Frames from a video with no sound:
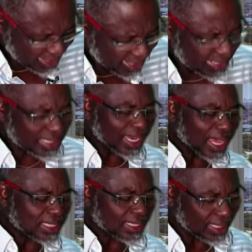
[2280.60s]
It is
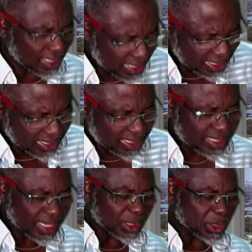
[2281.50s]
lasting. It
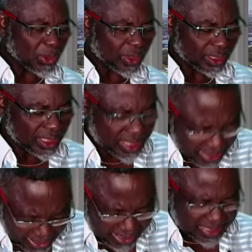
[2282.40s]
is enduring.
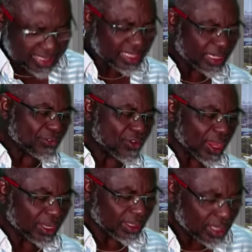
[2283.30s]
It is
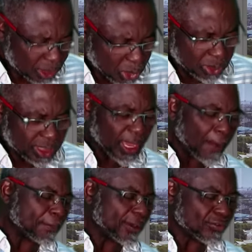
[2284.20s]
dignifying. Today
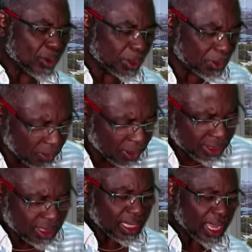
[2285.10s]
I pray for you.
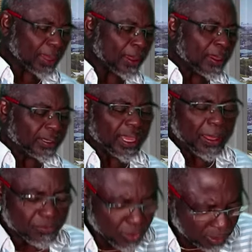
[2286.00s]
The
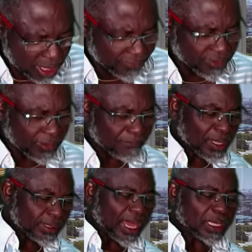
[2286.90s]
help from heaven
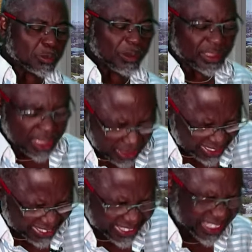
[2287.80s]
that is better
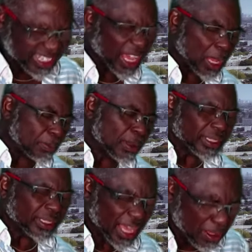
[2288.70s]
than earthly help.
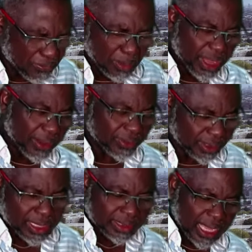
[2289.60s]
The help from heaven
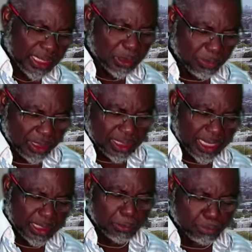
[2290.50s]
that is better
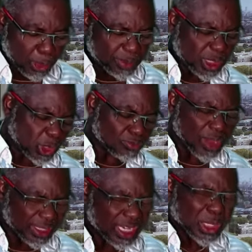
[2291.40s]
than the promise of
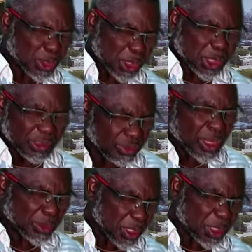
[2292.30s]
man. Receive,
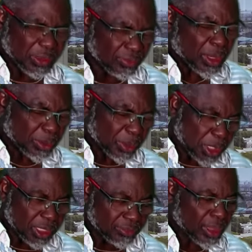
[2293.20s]
receive,
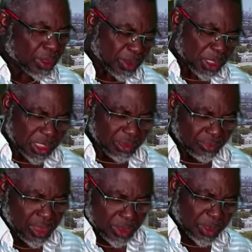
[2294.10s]
receive, receive,
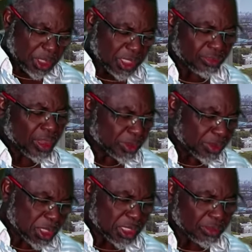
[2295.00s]
receive,
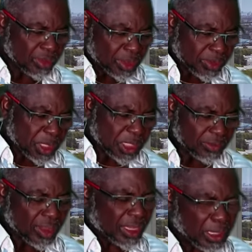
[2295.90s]
receive, receive.